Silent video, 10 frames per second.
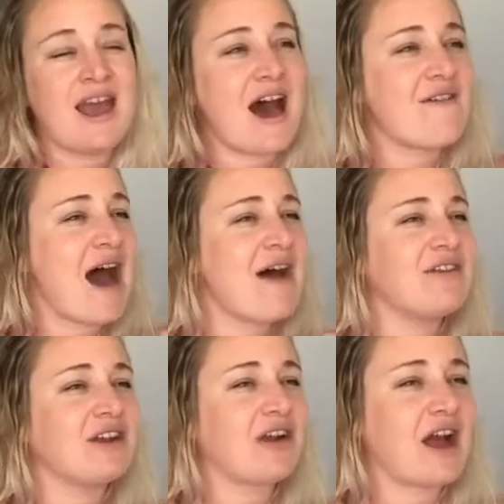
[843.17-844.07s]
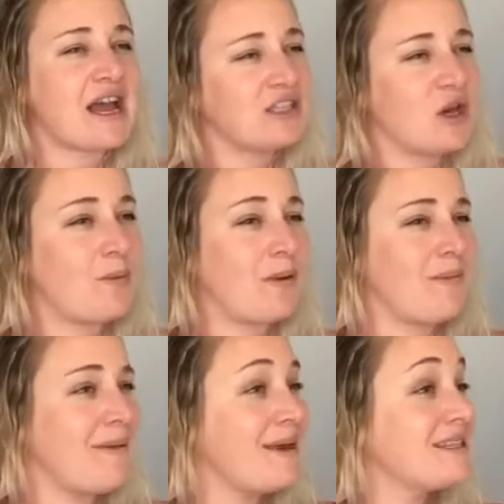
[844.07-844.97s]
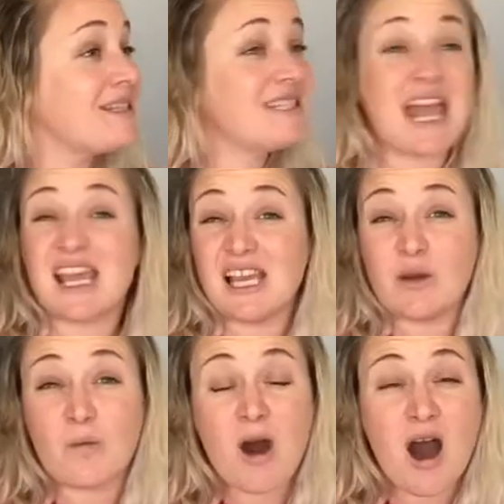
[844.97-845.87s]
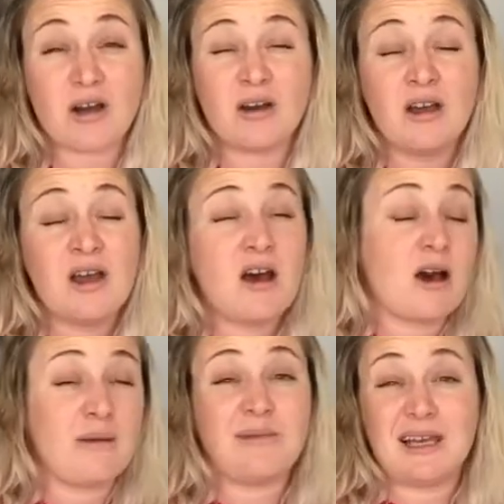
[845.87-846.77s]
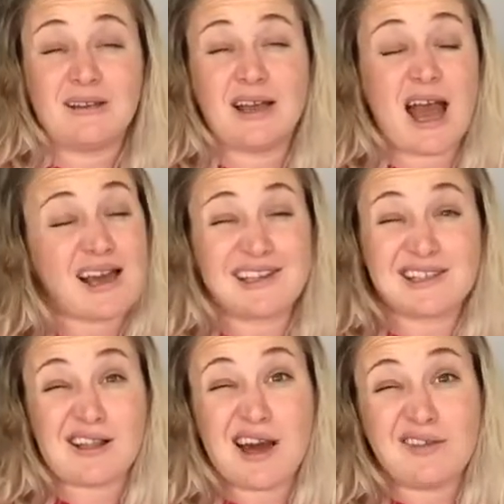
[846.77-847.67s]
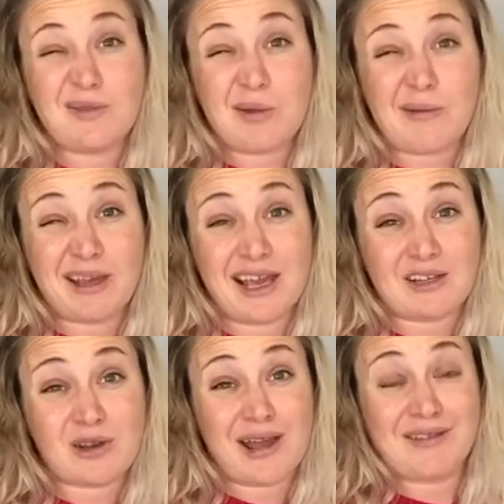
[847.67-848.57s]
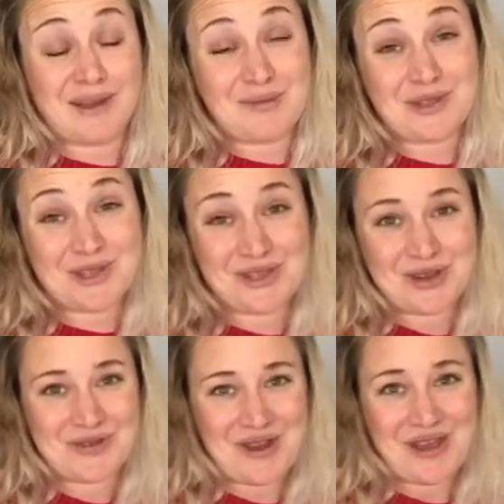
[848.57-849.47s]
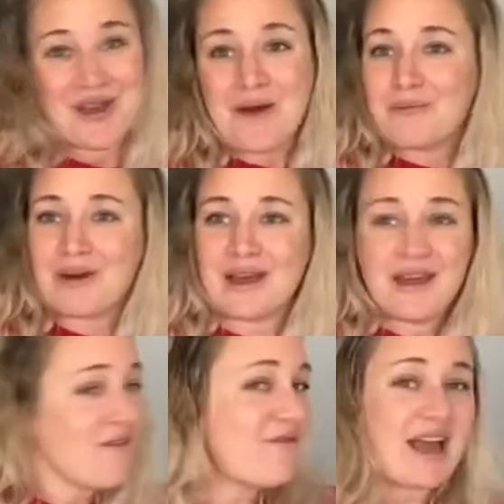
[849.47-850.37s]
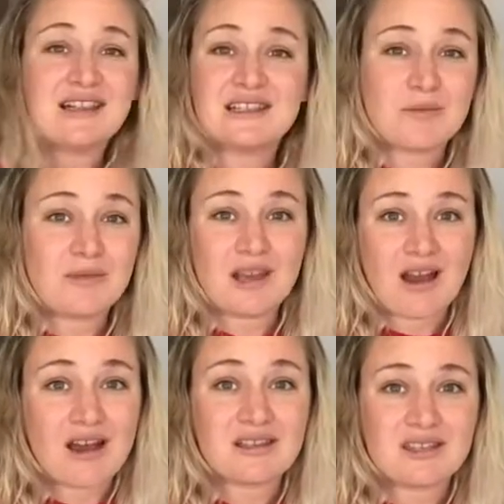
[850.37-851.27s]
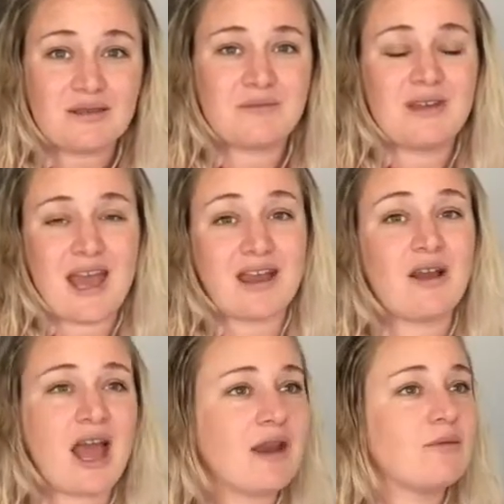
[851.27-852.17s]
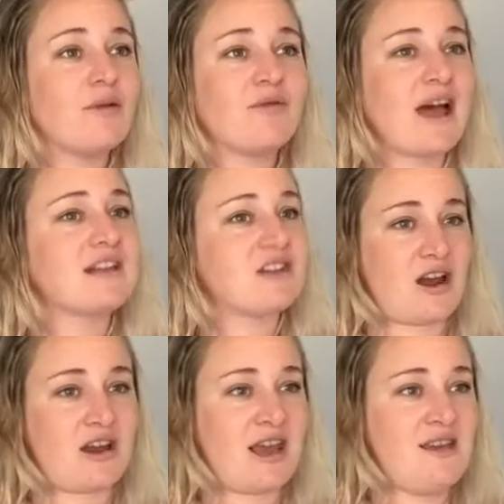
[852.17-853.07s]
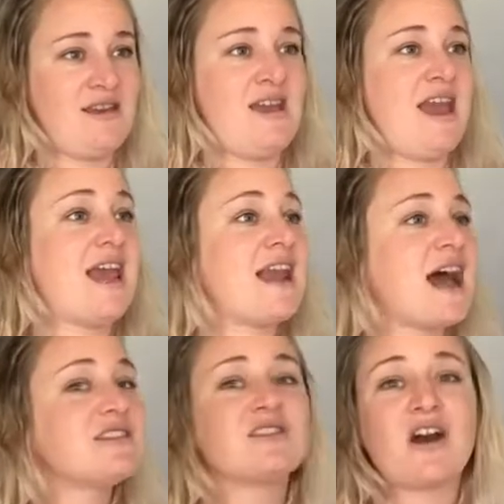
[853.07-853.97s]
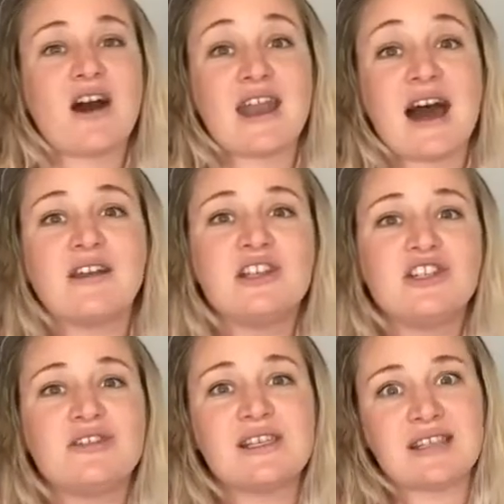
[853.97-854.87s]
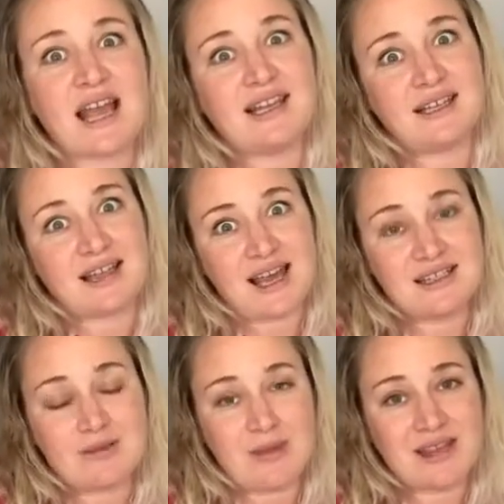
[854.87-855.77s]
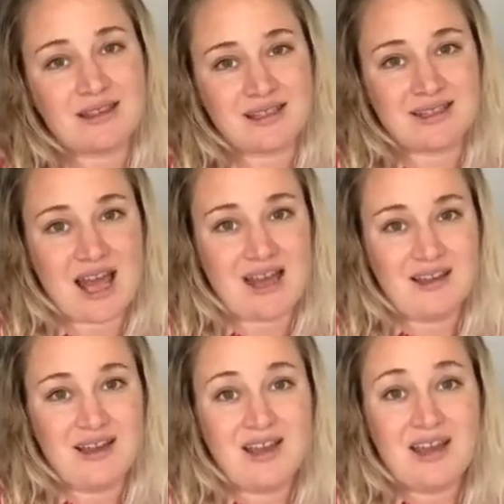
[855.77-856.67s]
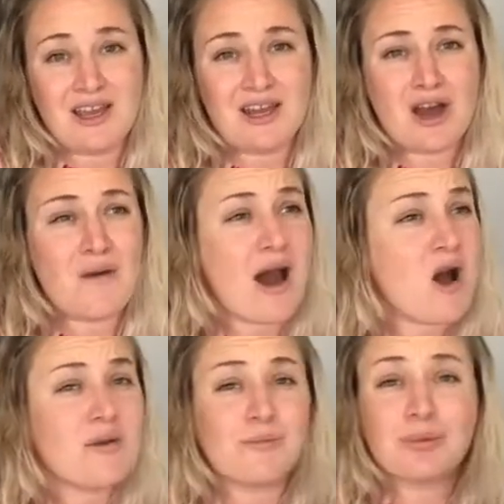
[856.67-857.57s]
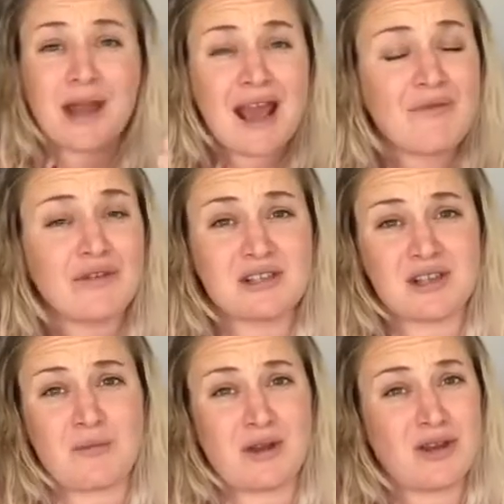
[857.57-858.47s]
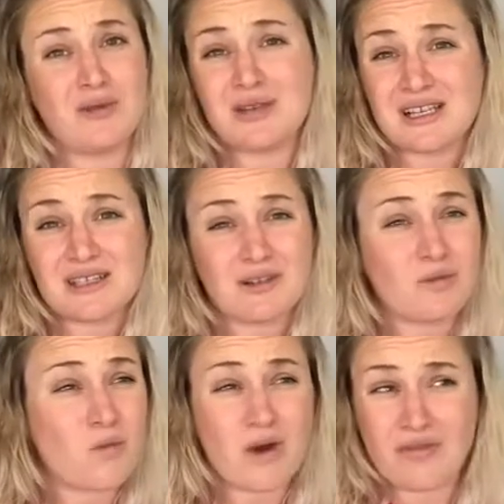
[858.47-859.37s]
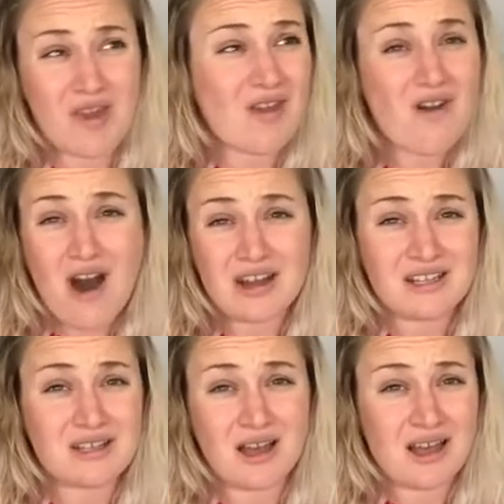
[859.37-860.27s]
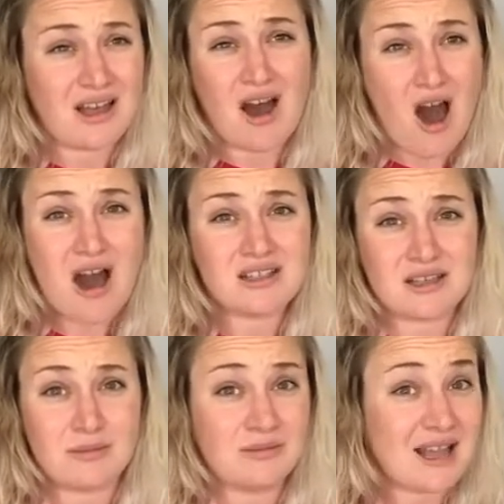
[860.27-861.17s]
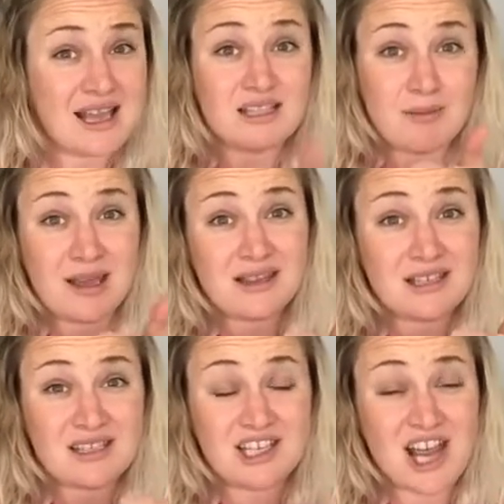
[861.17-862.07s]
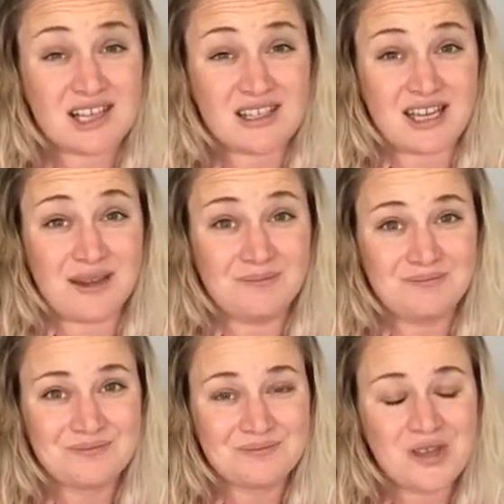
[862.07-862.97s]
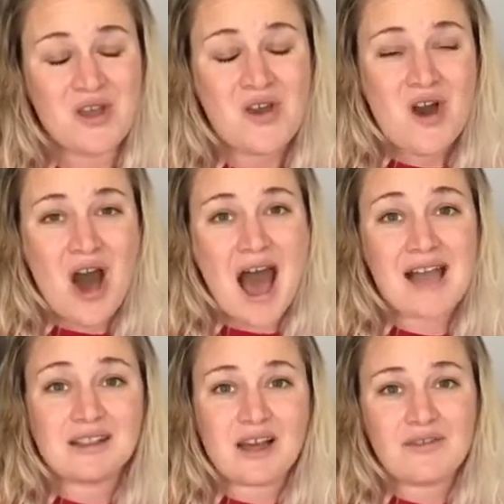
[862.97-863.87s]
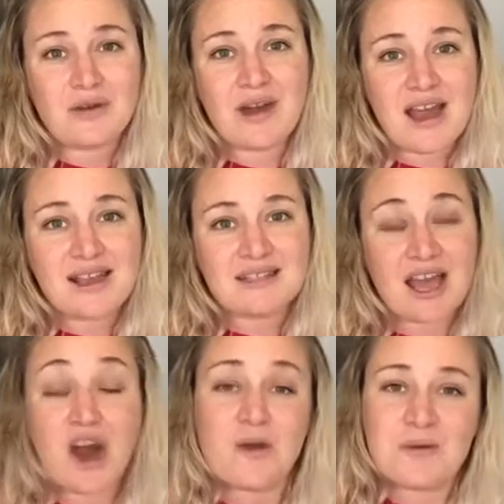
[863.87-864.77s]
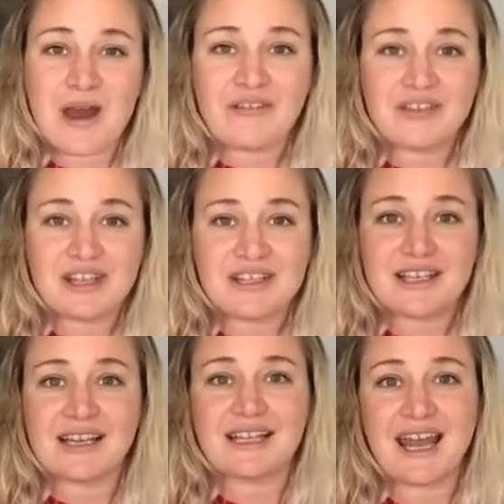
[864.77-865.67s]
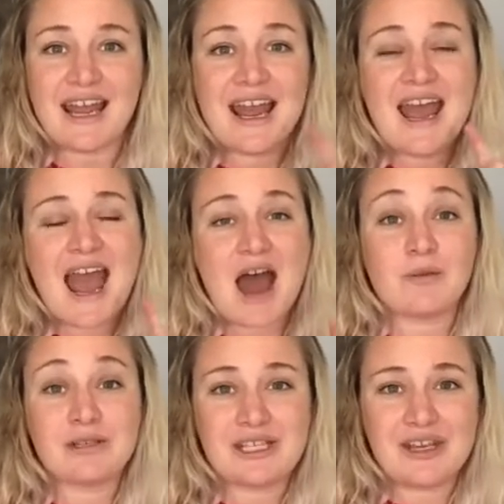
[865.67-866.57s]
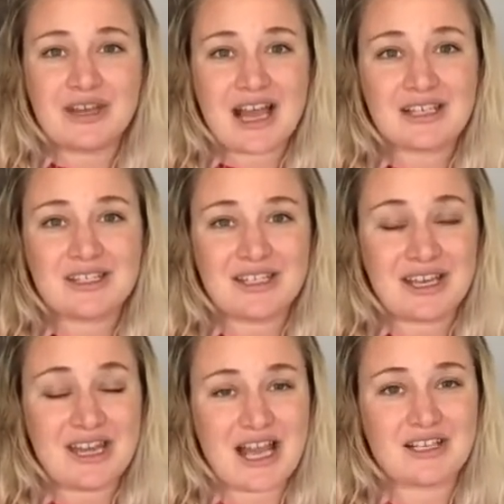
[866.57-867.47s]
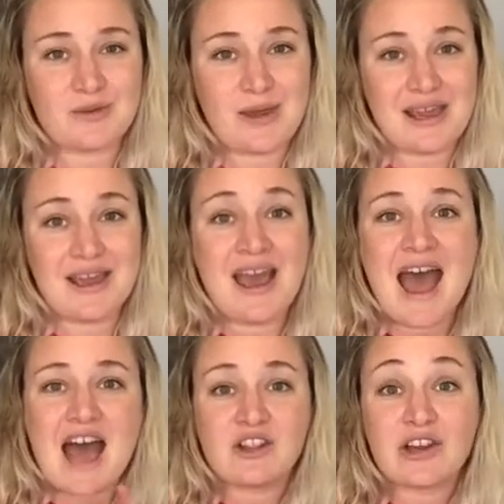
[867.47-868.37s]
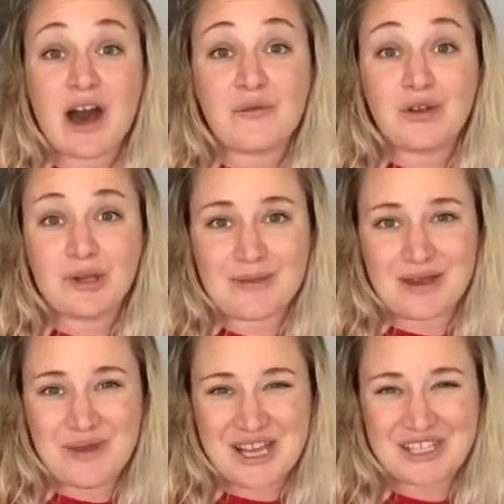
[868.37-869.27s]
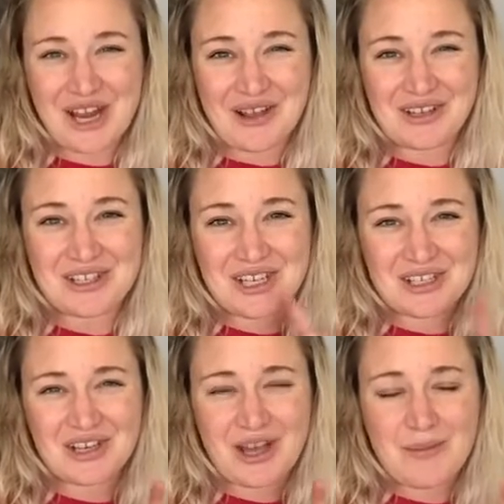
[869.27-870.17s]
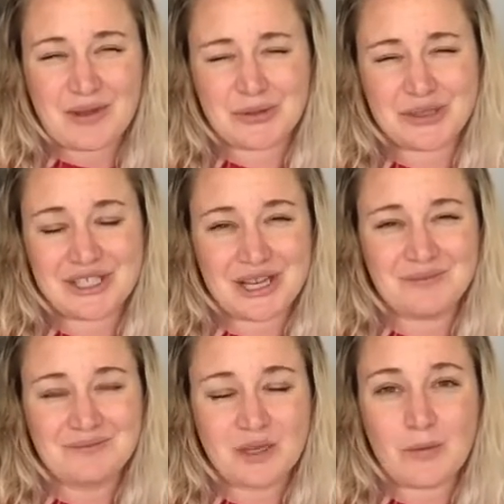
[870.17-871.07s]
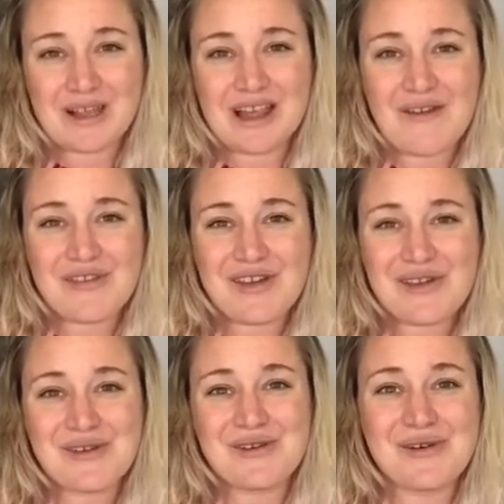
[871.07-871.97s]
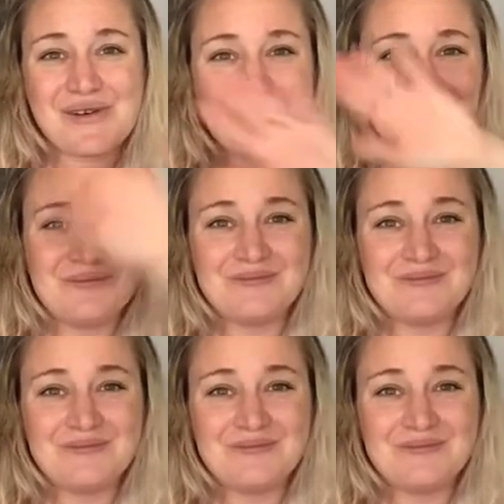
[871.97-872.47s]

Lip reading: of having our eyes open. Maybe it's taking a walk. I mean, because a lot of you probably can't drive like Mr. Tony. But find something awesome and reflect on it. And ask God, how did you design it, like Samantha said. You know, or pray for someone who doesn't think God is awesome, like Samantha suggested. I love you guys. I hope you have a good Sunday, and we'll see you next week. And look out for your midweek challenge because they're coming towards you. We love you.